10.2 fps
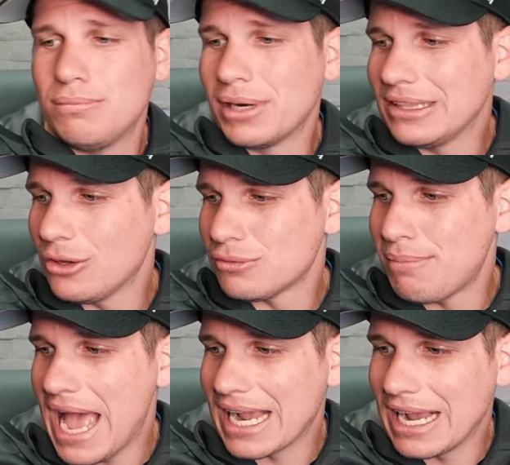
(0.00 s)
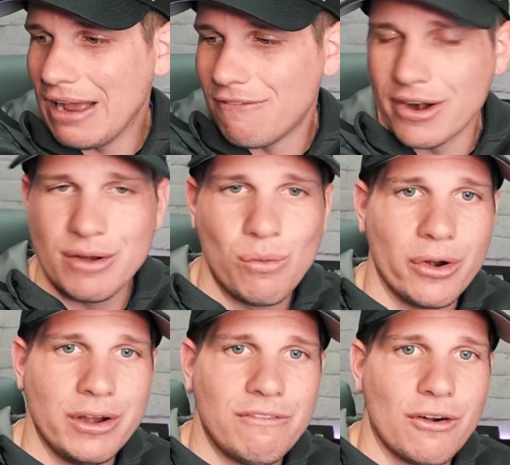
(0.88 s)
bring those back. I got very
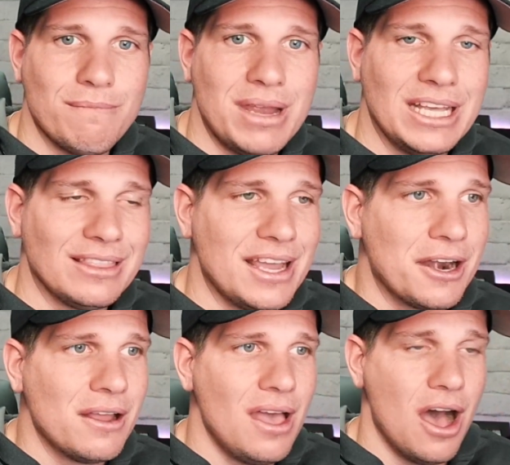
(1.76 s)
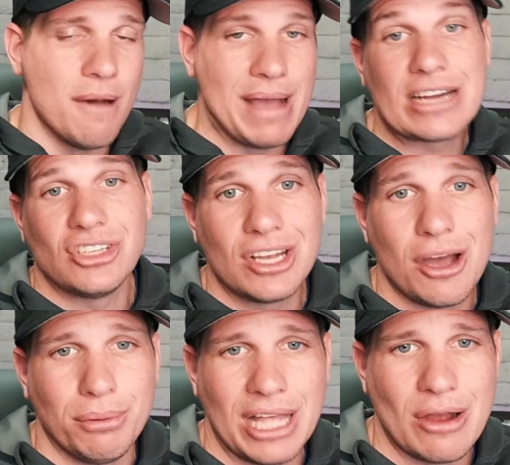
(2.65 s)
worried for a minute there. Um, actually, a
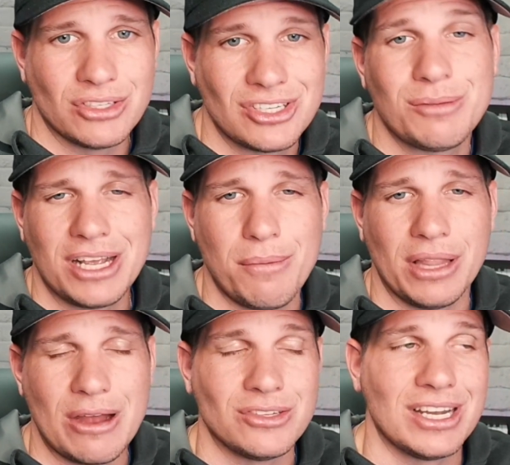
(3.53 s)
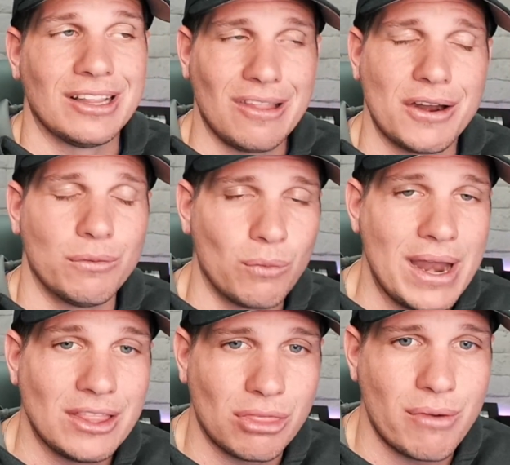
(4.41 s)
couple hours. It took me a couple hours and a lot of
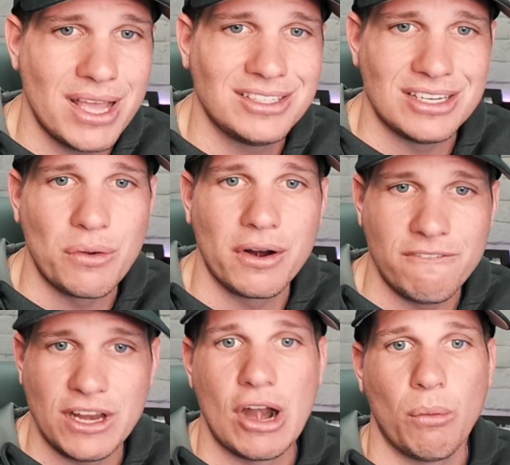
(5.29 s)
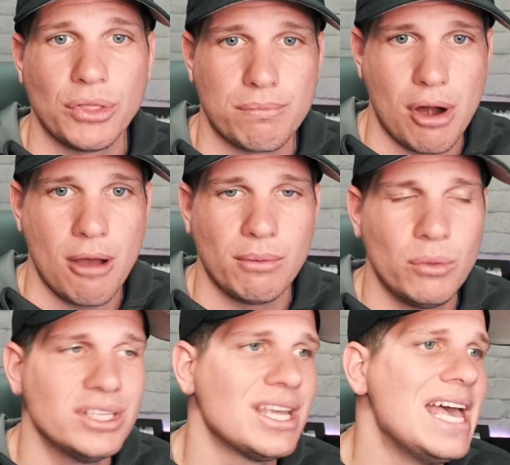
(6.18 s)
Reddit threads in order to figure out what the problem
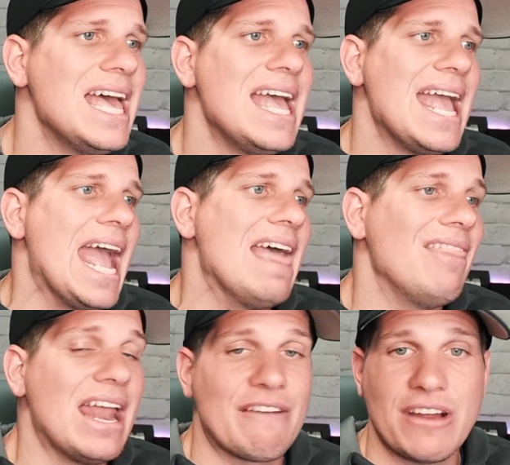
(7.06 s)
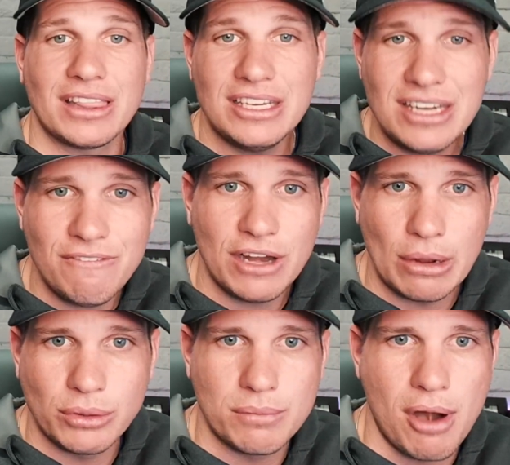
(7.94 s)
was. And then I finally did figure
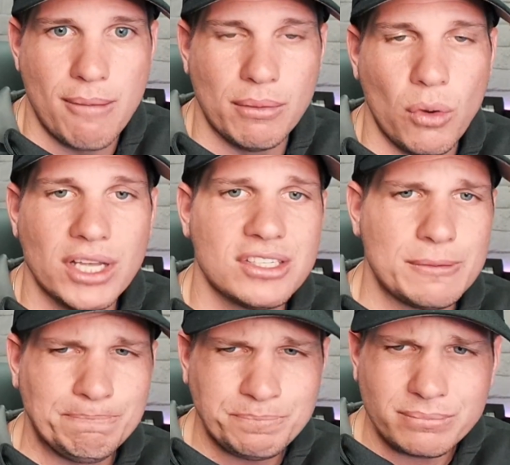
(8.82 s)
out what the problem was